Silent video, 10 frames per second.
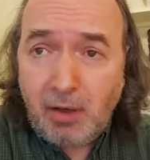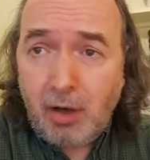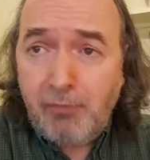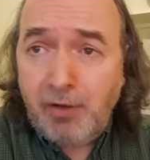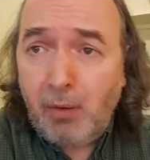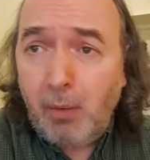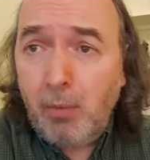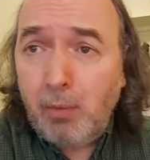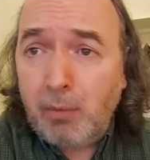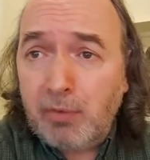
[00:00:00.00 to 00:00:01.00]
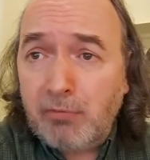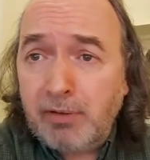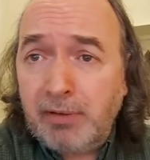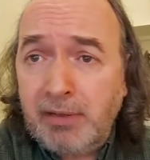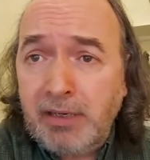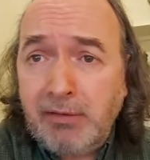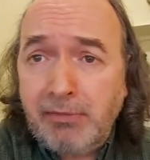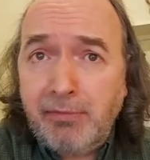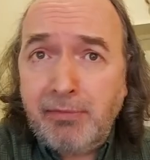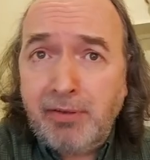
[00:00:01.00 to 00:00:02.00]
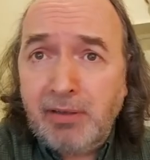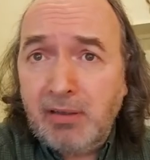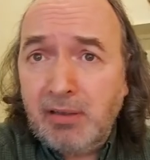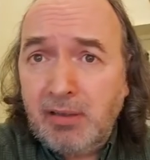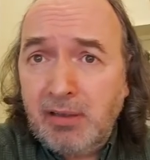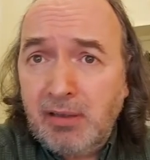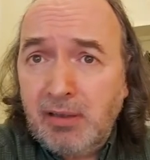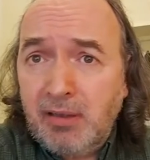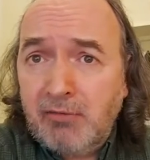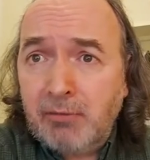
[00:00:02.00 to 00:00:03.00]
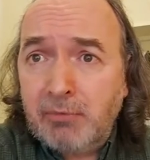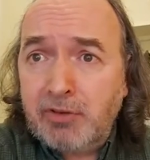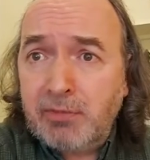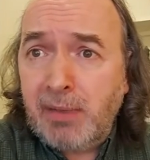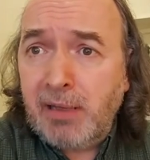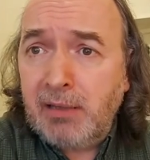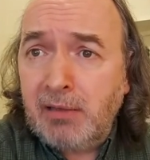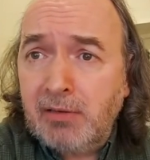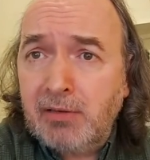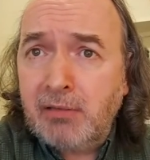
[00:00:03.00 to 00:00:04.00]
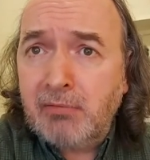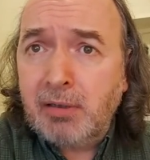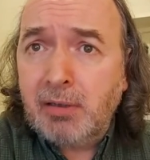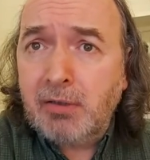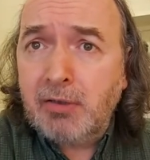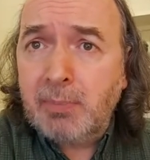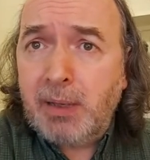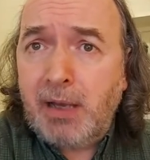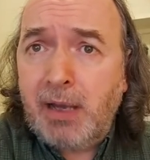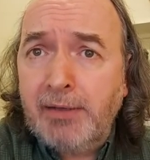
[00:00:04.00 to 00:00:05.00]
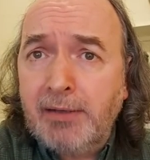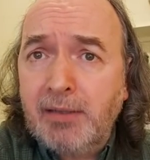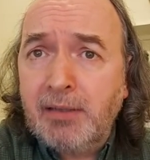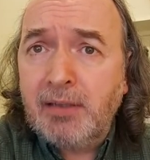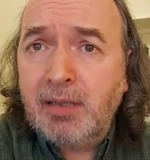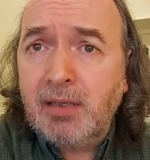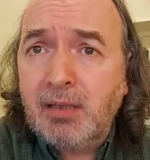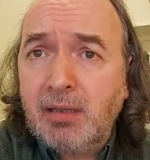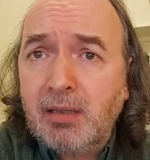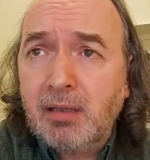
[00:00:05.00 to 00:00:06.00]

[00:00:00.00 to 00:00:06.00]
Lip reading: offer aught relief from smells that rose behind her teeth.